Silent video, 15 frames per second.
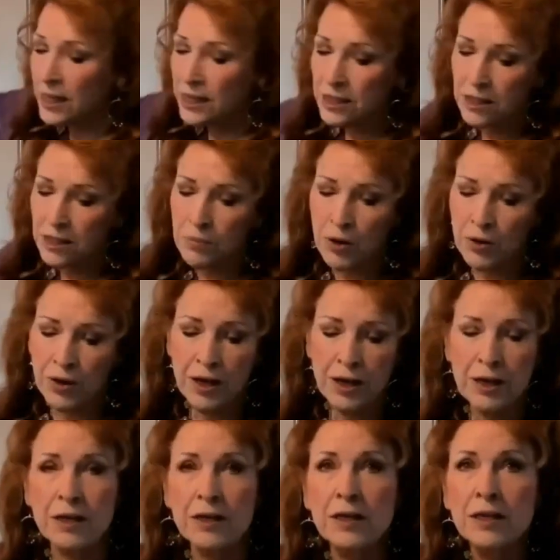testimony
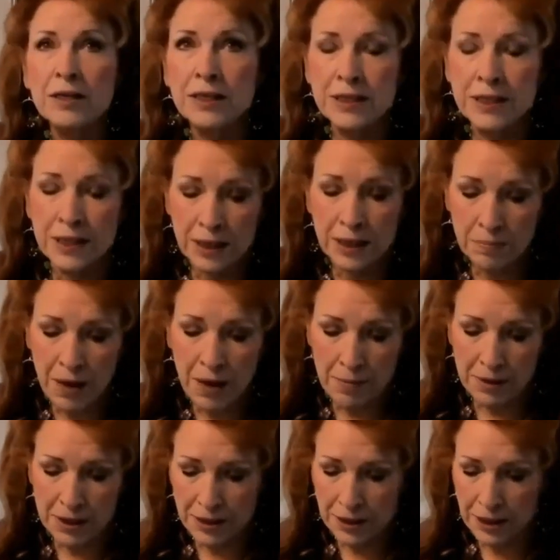in it, the Ten
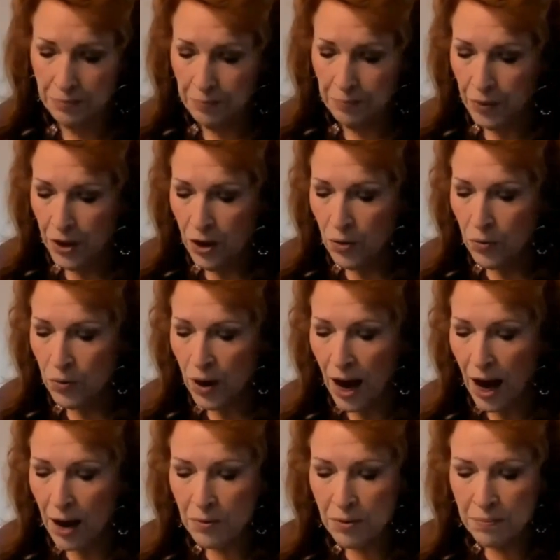Commandments, where
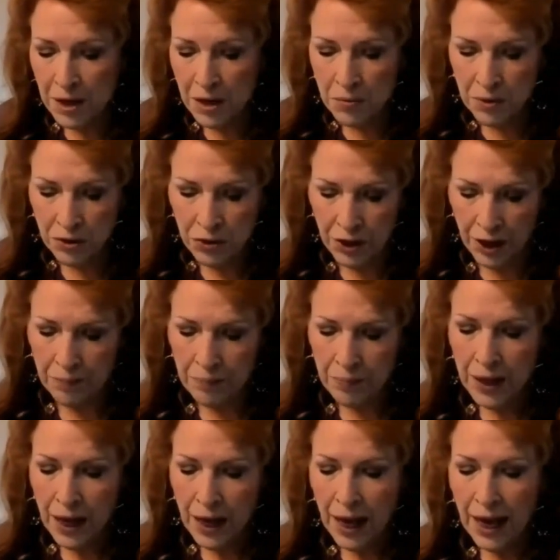I will meet with thee.
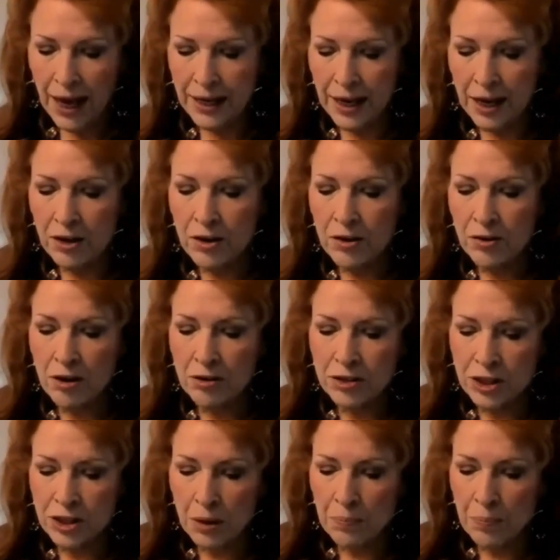And
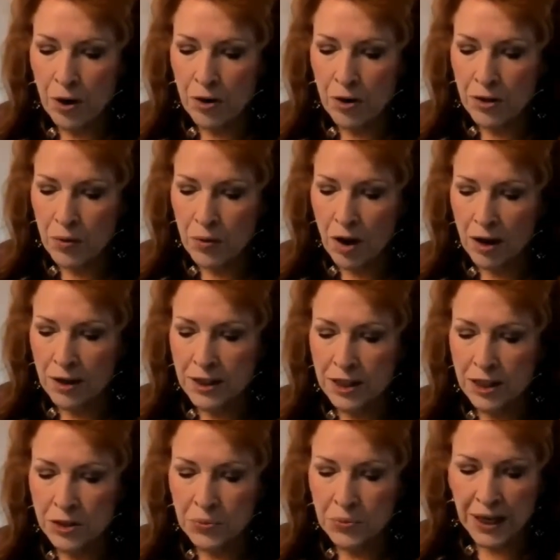Aaron shall burn thereon
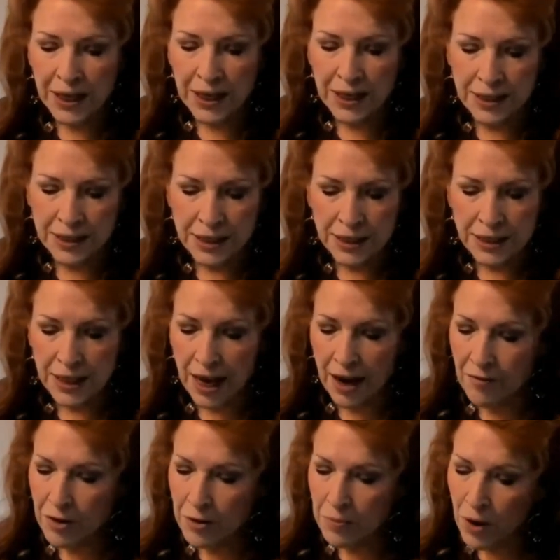sweet incense
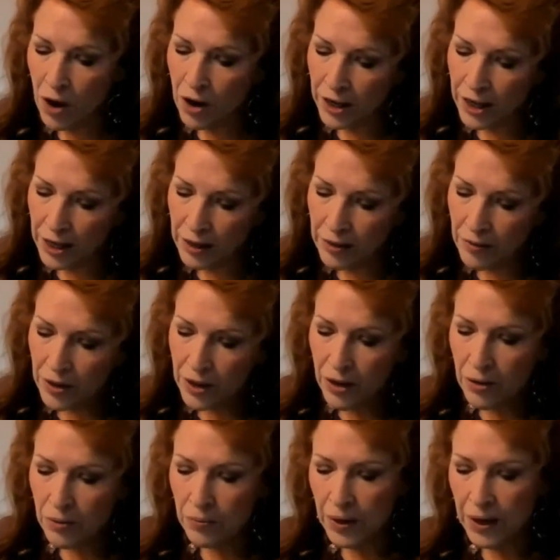every morning
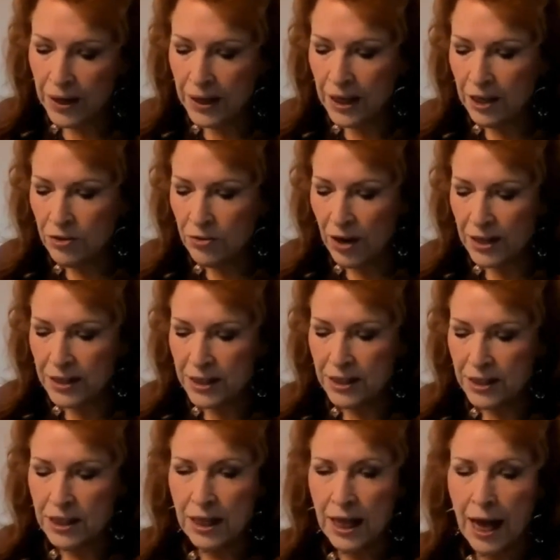when he
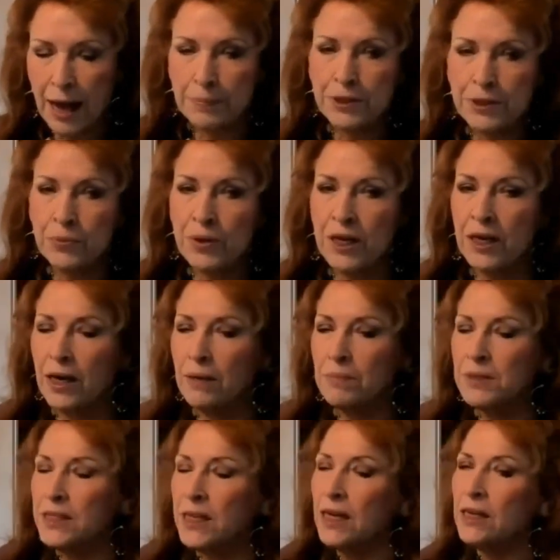dresses the lamp. So when he
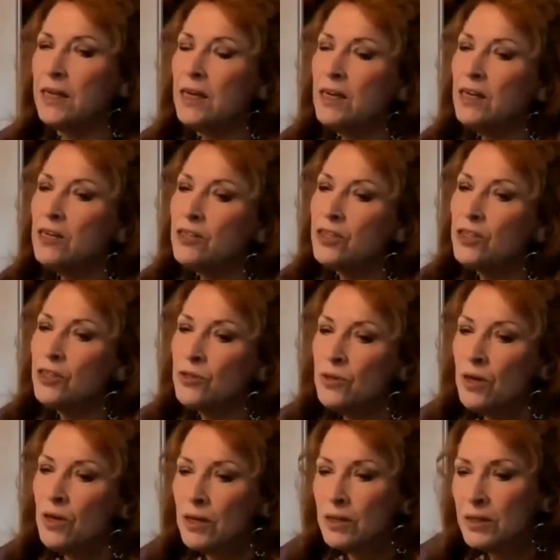comes in
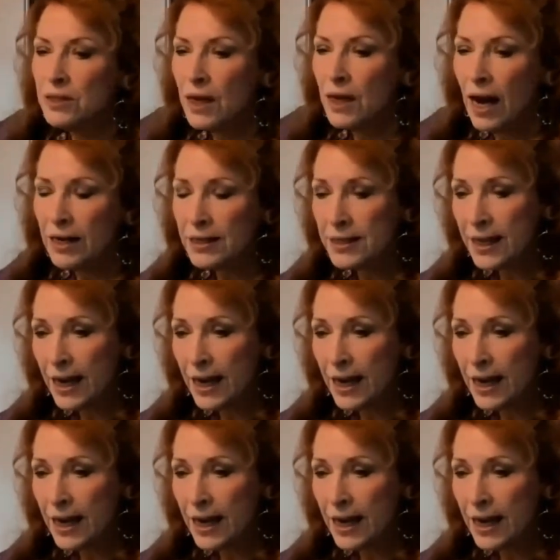to uh,